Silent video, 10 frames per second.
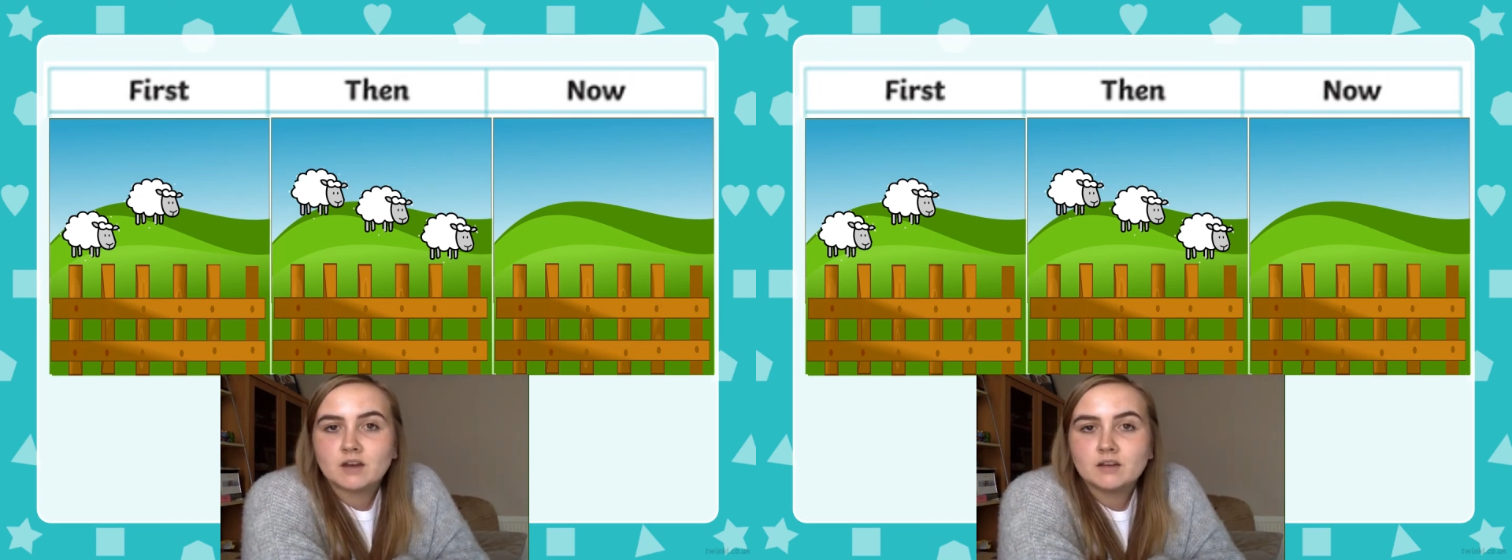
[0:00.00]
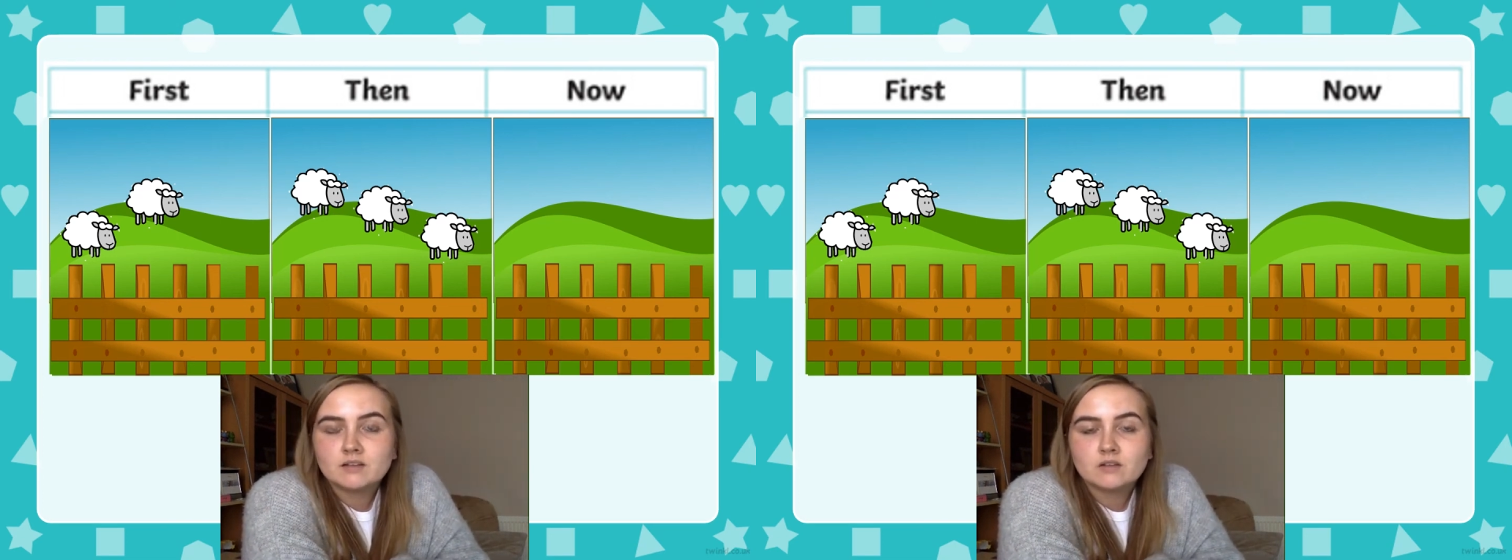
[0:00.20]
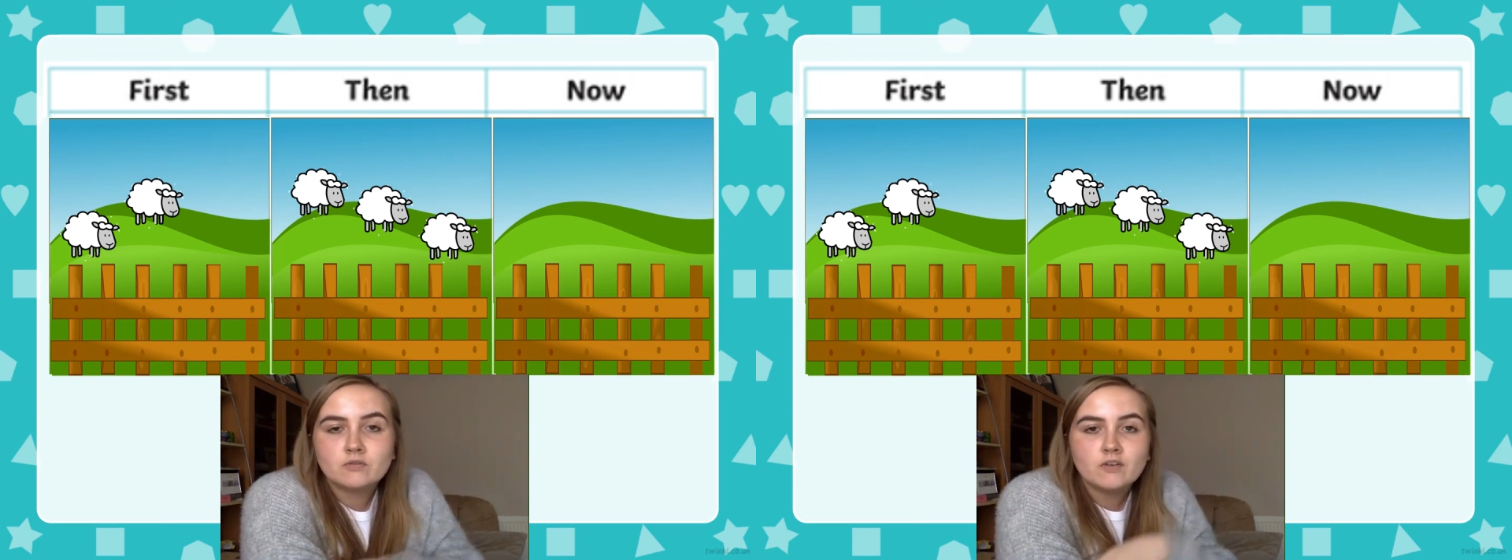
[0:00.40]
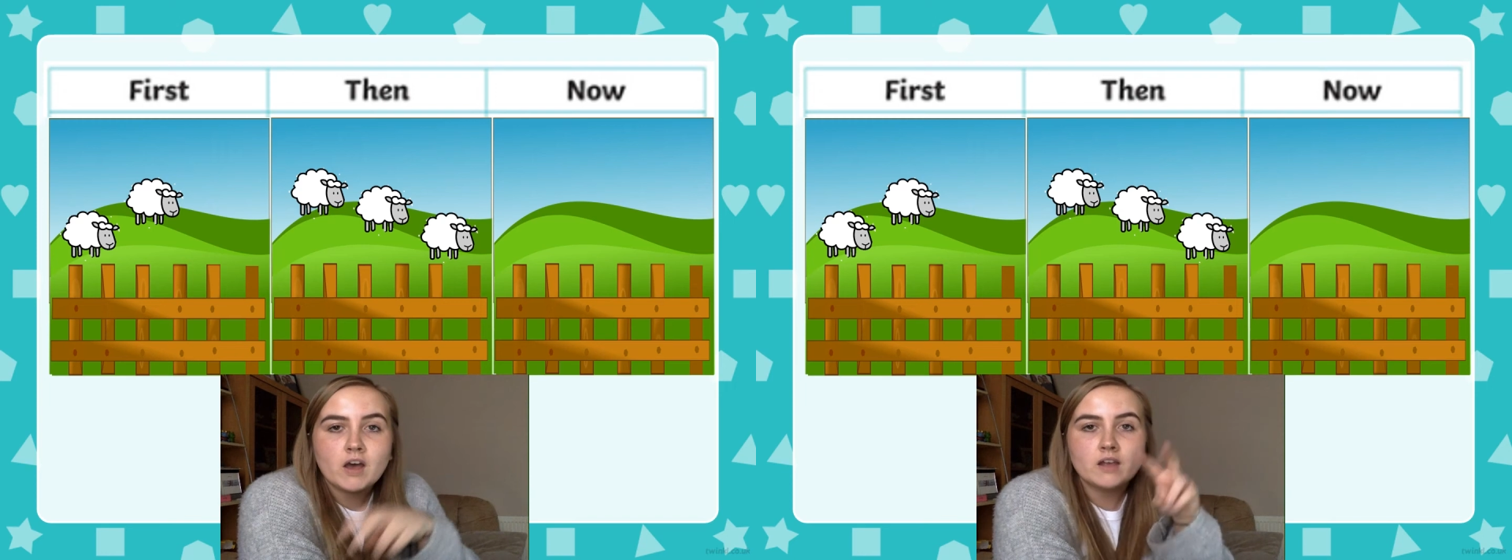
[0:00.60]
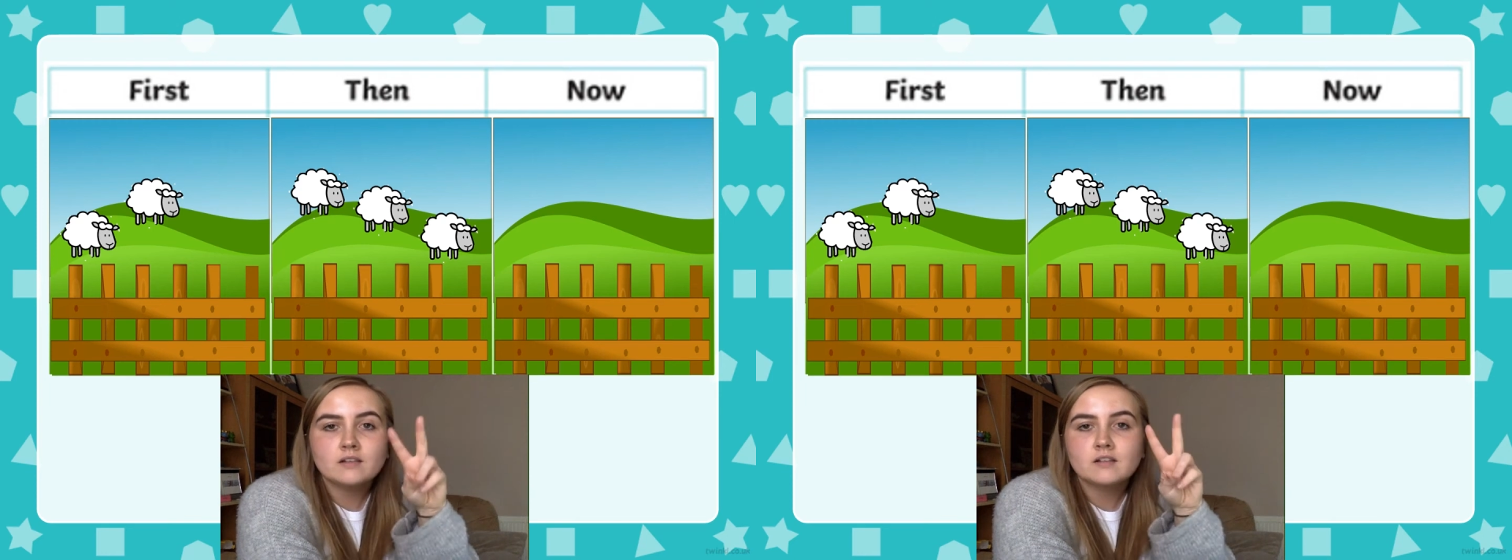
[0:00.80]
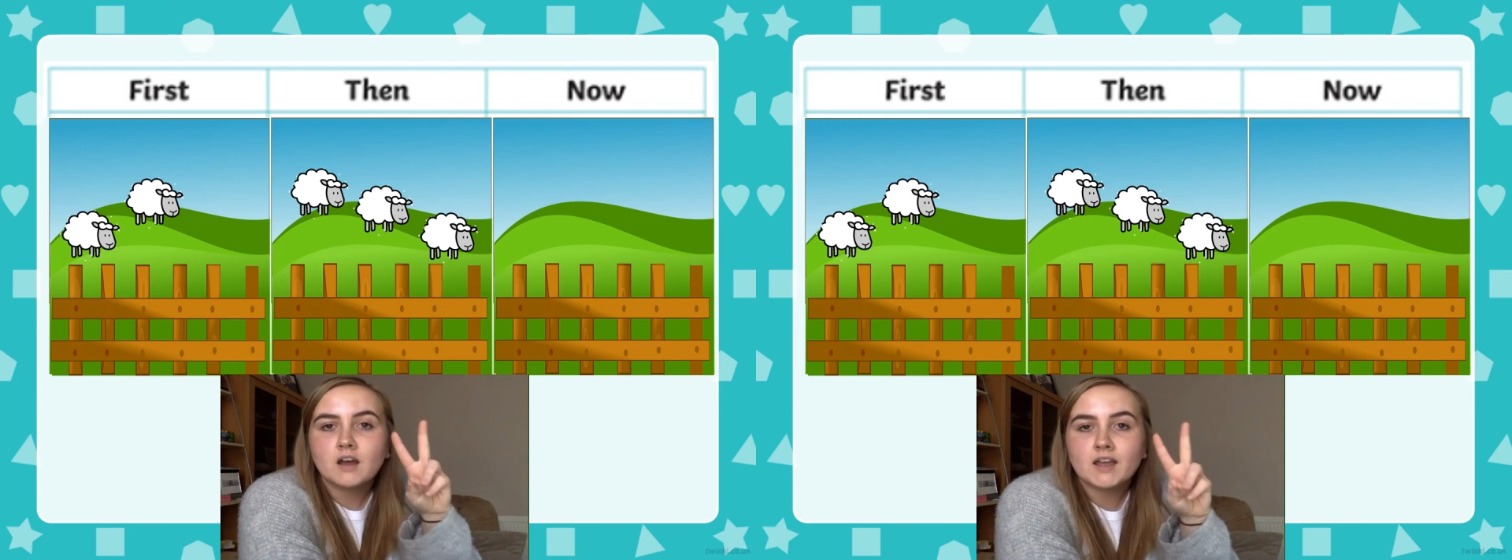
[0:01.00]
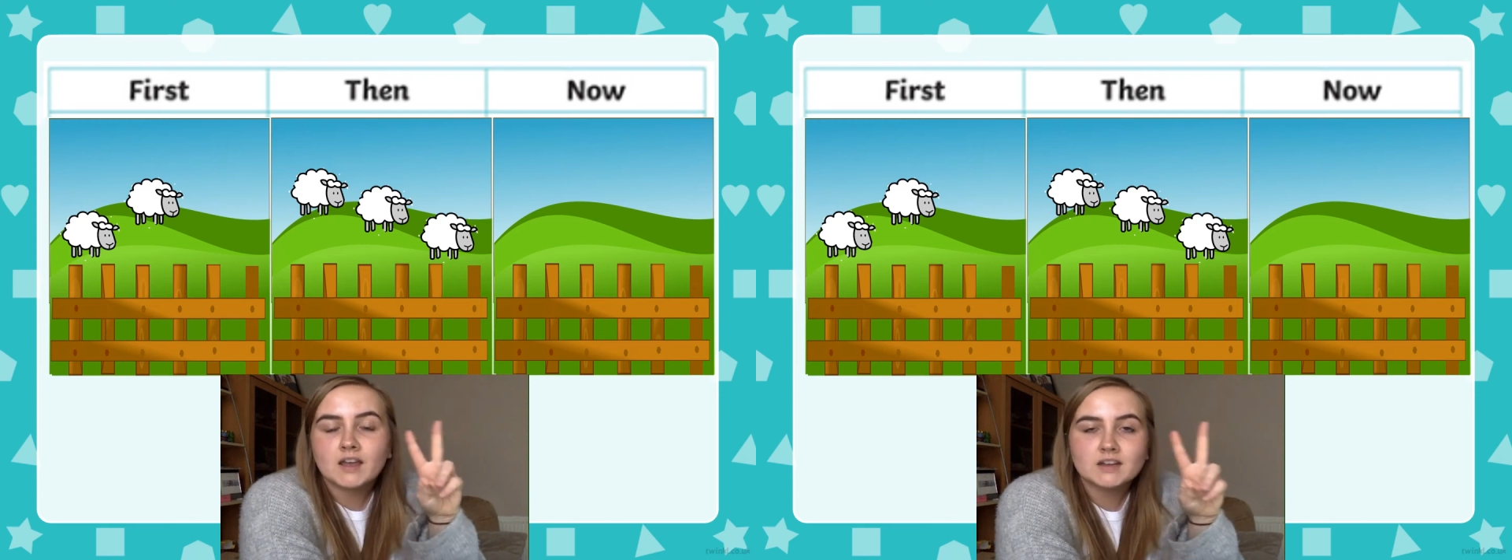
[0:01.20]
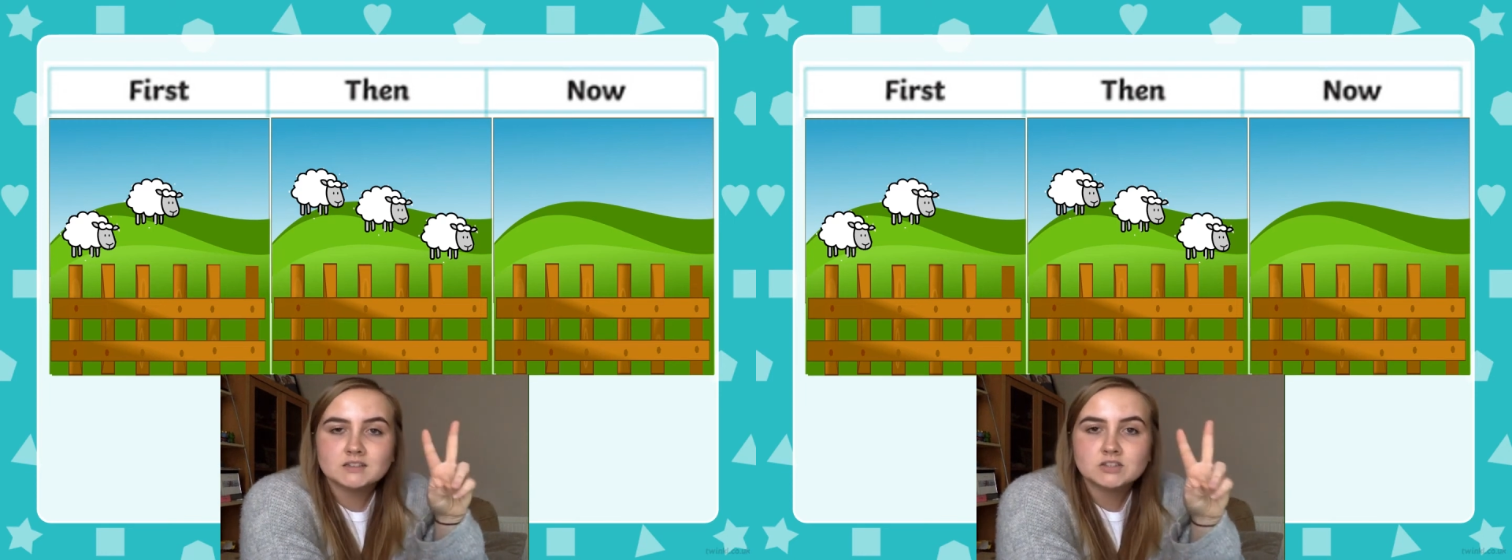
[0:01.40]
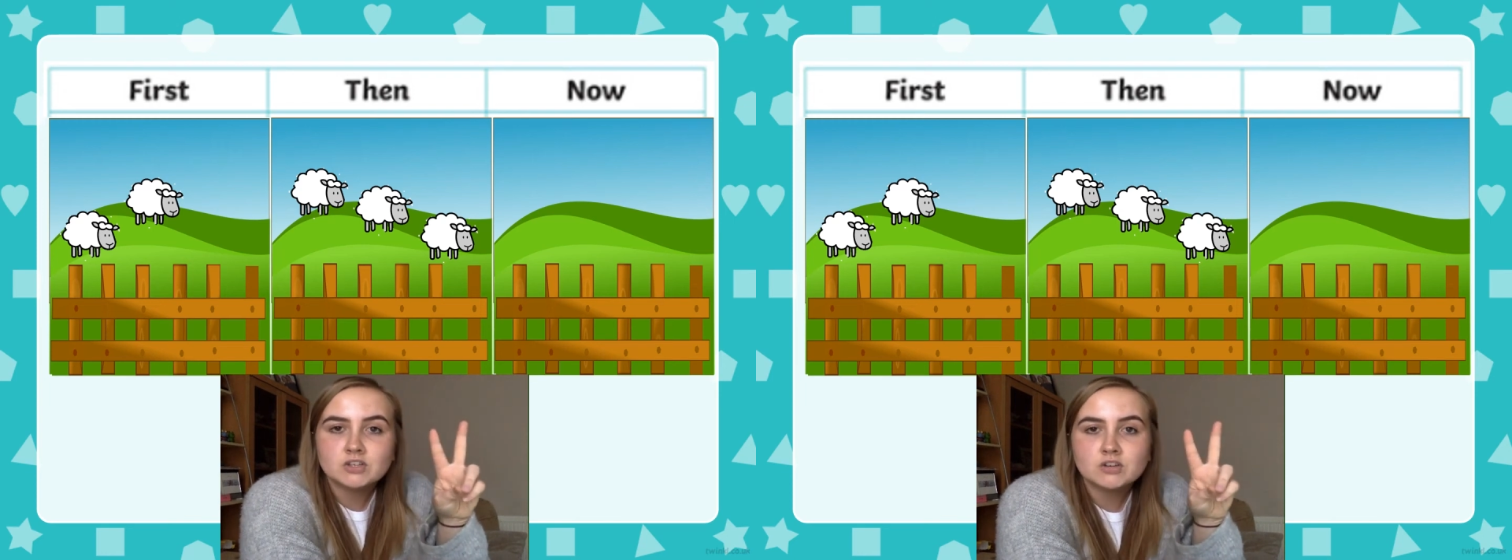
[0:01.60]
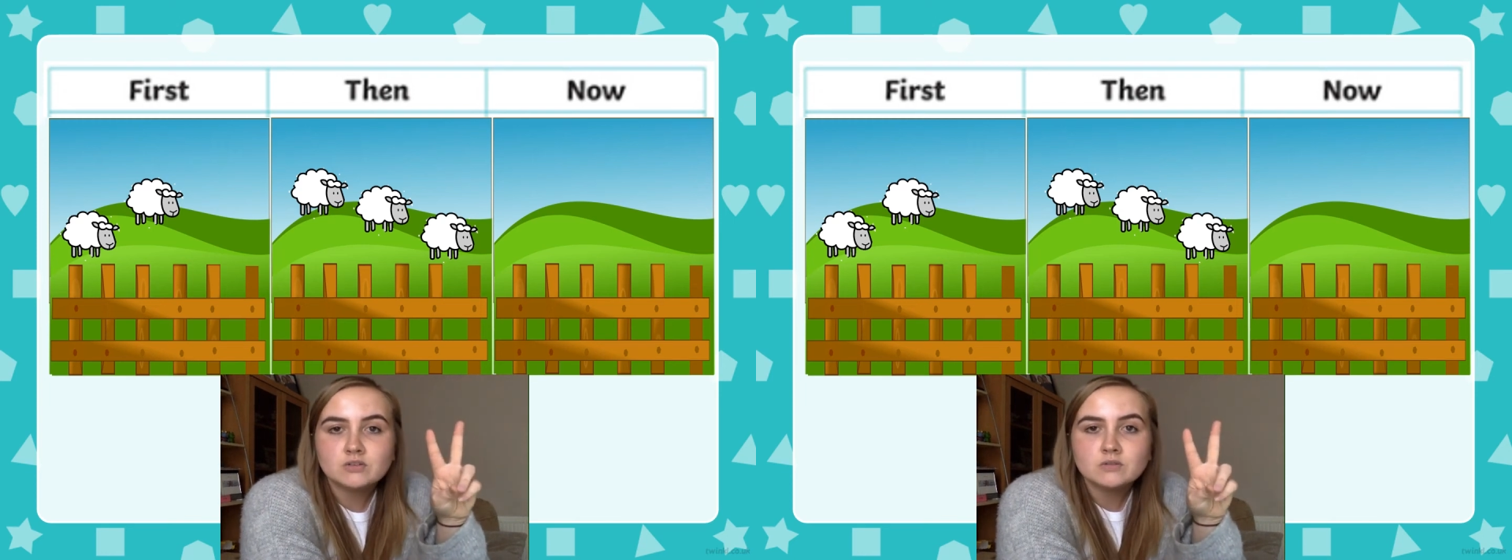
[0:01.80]
So first I had
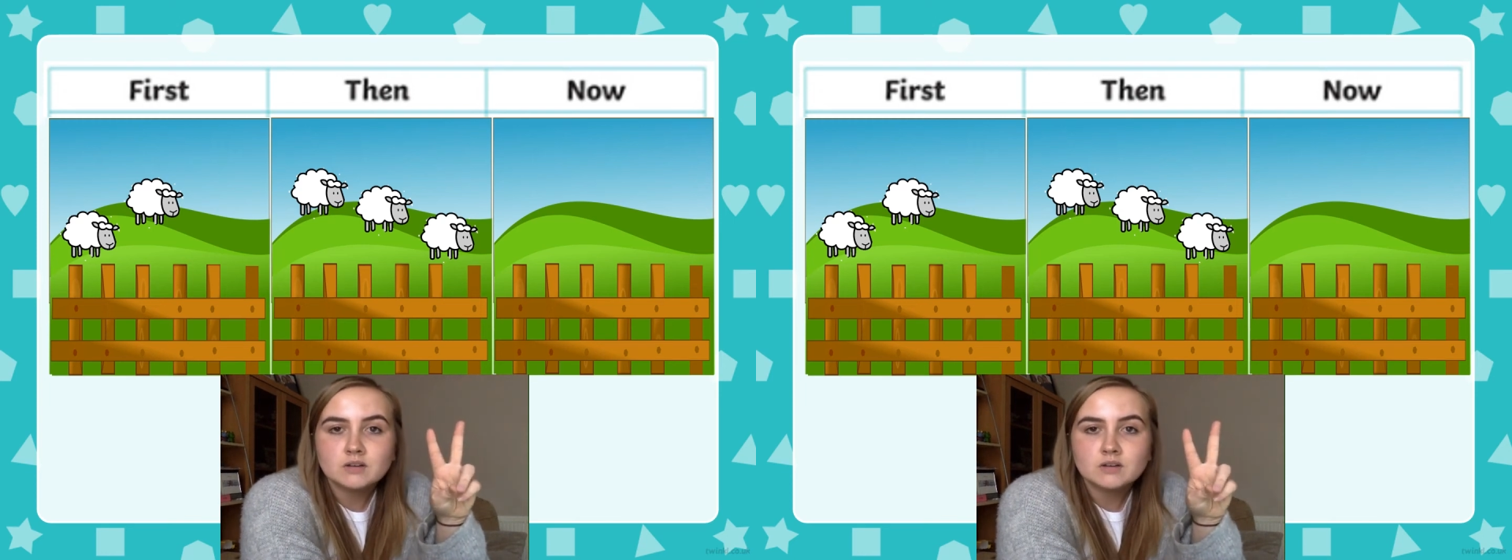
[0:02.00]
2,